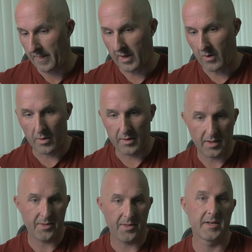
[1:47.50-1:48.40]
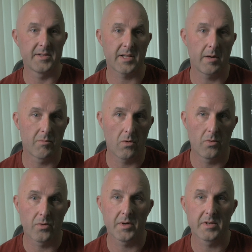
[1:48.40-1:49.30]
And one of the things that I'm
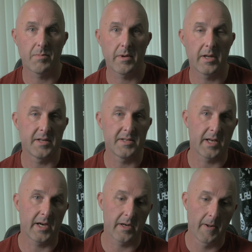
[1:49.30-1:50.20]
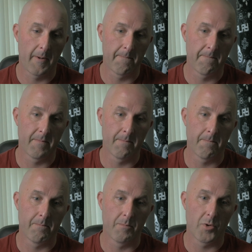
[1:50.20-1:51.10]
going to explain is that
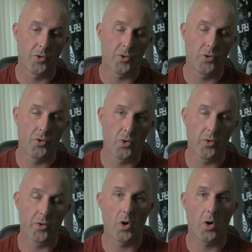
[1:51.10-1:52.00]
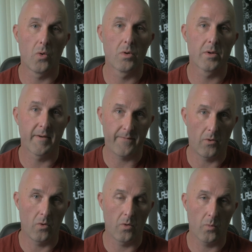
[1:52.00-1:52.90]
don't hold the
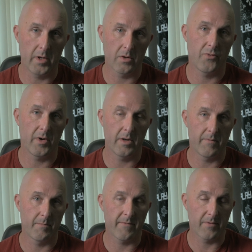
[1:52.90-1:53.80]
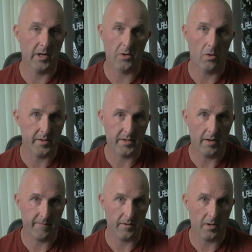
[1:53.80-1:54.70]
phone when you're creating
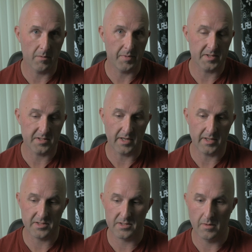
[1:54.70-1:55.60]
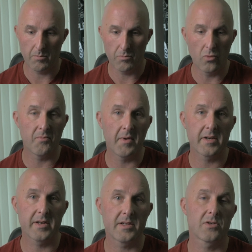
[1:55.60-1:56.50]
content for your business.
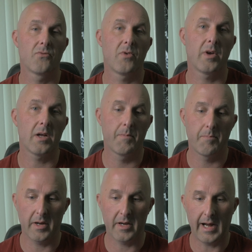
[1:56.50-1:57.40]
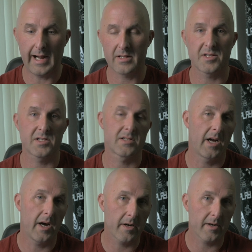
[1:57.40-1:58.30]
Movement is great, but at the
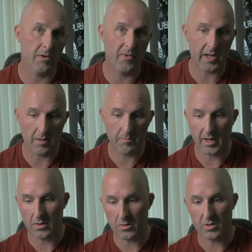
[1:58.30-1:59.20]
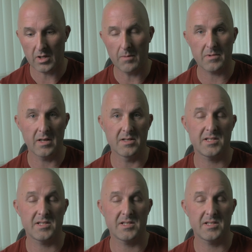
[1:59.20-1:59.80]
start I recommend you keep things